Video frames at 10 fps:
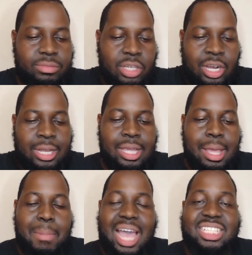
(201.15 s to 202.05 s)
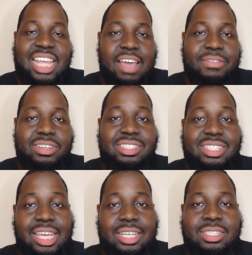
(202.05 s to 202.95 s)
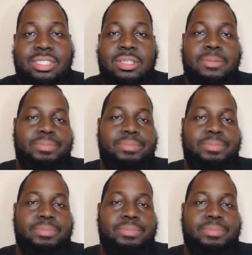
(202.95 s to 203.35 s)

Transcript: All right, Matt Stafford six,